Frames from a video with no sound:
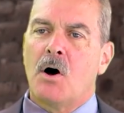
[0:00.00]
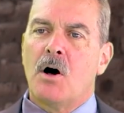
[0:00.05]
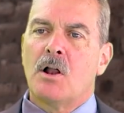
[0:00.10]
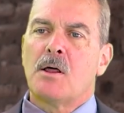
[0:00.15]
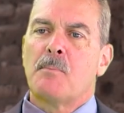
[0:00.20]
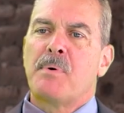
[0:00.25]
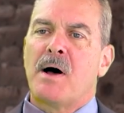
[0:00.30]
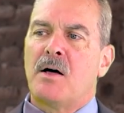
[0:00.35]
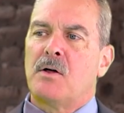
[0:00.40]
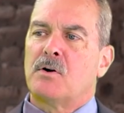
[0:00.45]
all
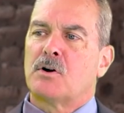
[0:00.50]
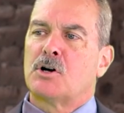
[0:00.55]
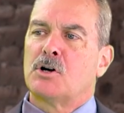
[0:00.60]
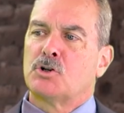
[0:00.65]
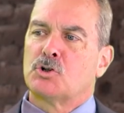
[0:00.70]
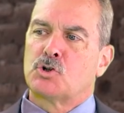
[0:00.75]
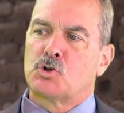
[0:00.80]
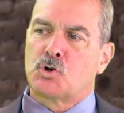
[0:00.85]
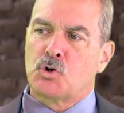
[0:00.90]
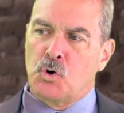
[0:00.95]
about
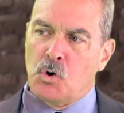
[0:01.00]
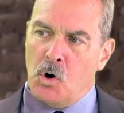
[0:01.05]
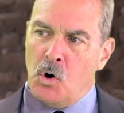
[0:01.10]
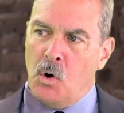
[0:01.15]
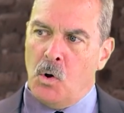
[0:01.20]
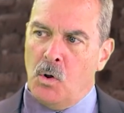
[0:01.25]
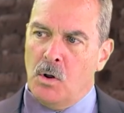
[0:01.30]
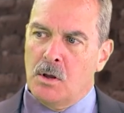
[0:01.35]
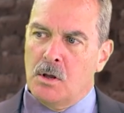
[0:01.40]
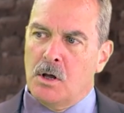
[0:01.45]

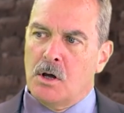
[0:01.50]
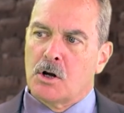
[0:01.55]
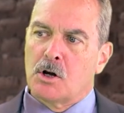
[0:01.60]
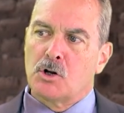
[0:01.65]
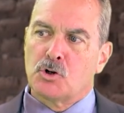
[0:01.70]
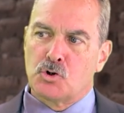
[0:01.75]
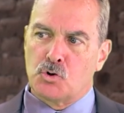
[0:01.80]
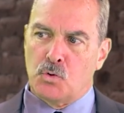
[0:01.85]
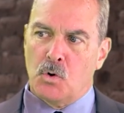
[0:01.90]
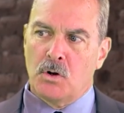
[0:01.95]
control.
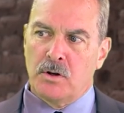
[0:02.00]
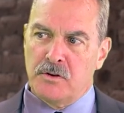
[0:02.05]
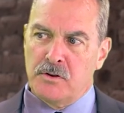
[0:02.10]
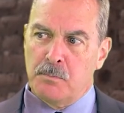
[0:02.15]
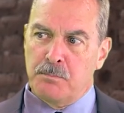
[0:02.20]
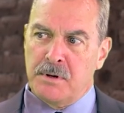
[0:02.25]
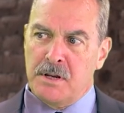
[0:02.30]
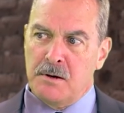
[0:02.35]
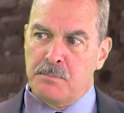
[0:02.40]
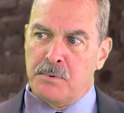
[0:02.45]
Control of the
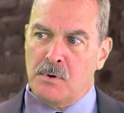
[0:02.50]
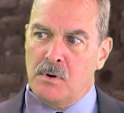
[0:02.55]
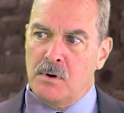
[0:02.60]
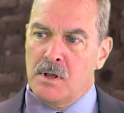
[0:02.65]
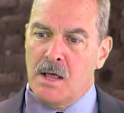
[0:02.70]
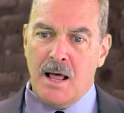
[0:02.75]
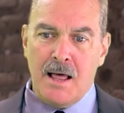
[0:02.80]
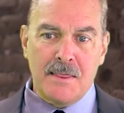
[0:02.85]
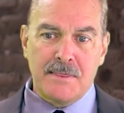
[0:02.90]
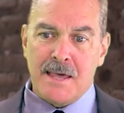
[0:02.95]
people.
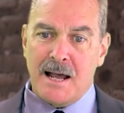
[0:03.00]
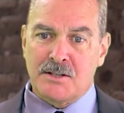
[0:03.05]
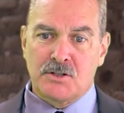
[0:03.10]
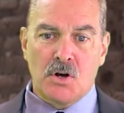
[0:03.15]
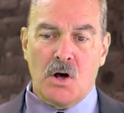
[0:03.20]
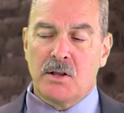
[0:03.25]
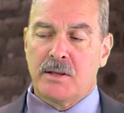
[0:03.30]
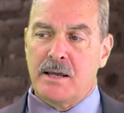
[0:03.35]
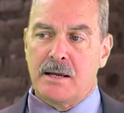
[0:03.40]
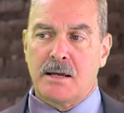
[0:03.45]
That's
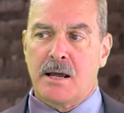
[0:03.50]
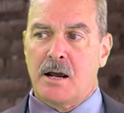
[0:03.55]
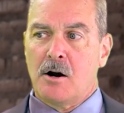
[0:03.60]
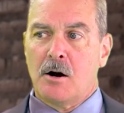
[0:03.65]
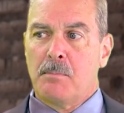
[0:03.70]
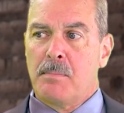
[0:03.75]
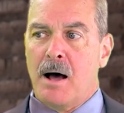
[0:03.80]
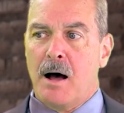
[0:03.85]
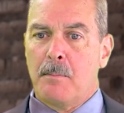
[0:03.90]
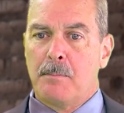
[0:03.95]
all they care
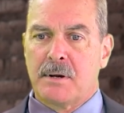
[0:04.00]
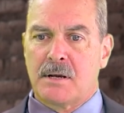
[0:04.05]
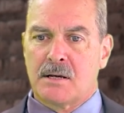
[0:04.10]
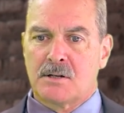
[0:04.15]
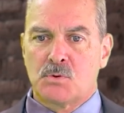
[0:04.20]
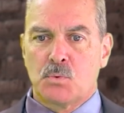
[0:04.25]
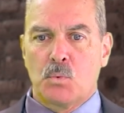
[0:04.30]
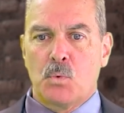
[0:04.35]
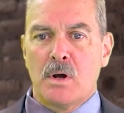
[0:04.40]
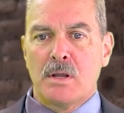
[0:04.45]
about,
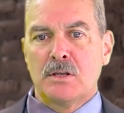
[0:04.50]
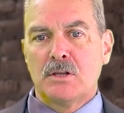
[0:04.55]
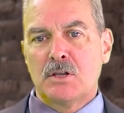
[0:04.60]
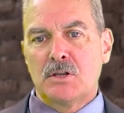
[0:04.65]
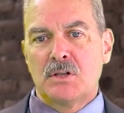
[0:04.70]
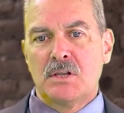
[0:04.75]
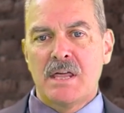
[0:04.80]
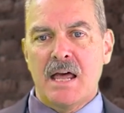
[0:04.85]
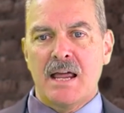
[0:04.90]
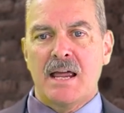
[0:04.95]
because when
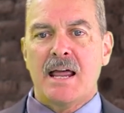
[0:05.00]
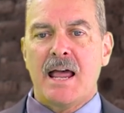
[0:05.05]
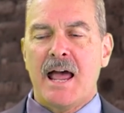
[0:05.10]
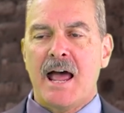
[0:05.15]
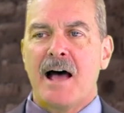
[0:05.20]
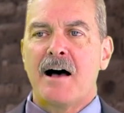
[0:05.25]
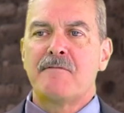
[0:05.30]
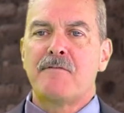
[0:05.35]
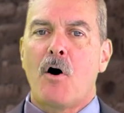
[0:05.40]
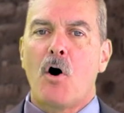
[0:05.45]
they
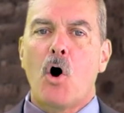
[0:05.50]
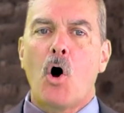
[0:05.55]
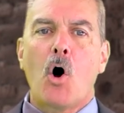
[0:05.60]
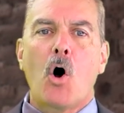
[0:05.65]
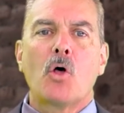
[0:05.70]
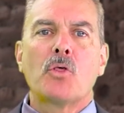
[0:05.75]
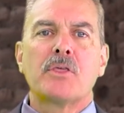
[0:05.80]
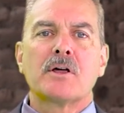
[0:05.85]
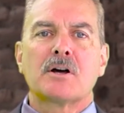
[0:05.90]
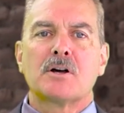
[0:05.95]
have
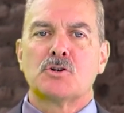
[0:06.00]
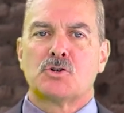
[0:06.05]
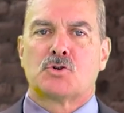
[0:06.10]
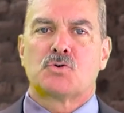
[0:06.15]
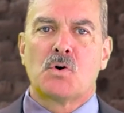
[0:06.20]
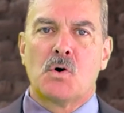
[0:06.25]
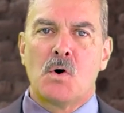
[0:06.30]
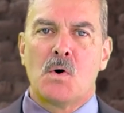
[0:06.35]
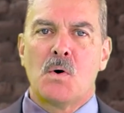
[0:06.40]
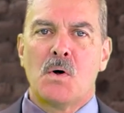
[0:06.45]
all the
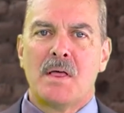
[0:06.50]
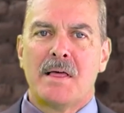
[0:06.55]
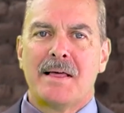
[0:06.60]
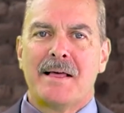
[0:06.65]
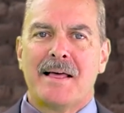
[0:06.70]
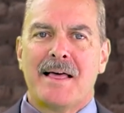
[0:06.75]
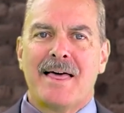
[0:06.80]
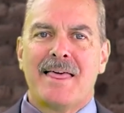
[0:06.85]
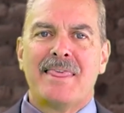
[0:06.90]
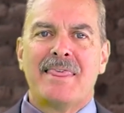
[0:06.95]
control,
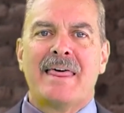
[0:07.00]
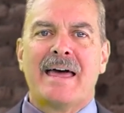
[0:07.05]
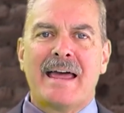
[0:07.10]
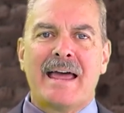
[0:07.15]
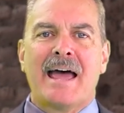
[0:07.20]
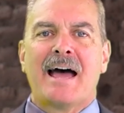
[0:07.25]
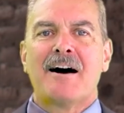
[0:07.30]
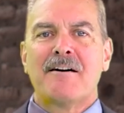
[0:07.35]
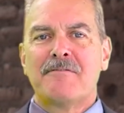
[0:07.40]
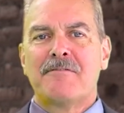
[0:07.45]
they
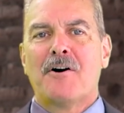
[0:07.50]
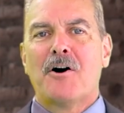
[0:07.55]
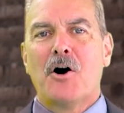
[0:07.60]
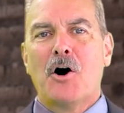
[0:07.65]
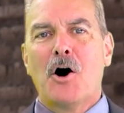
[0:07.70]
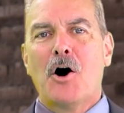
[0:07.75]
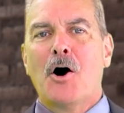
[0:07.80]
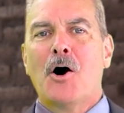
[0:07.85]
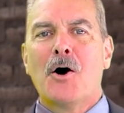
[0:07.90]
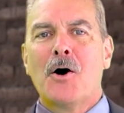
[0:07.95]
have
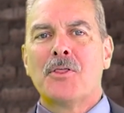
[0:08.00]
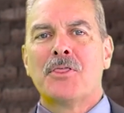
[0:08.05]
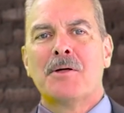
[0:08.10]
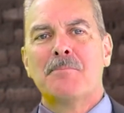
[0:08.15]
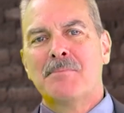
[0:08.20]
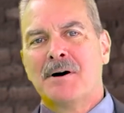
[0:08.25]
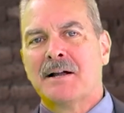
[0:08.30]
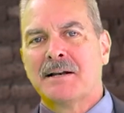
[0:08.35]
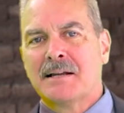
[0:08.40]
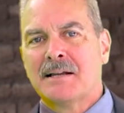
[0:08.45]
all the
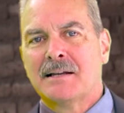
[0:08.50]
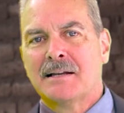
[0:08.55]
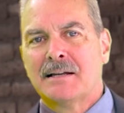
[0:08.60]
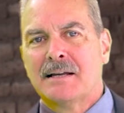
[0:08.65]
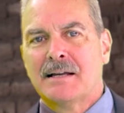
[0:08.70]
money.